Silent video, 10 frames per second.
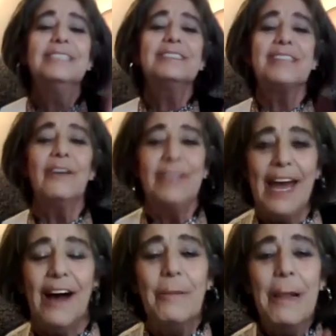So,
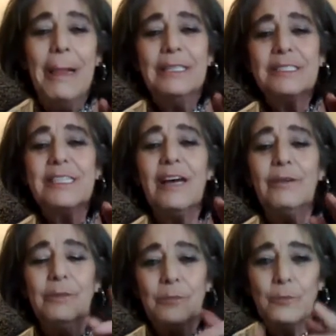yeah.
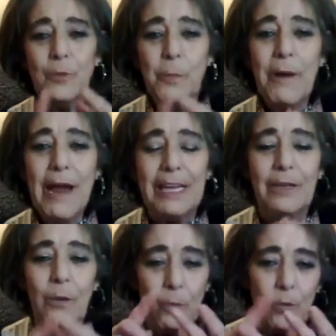So, we're praying.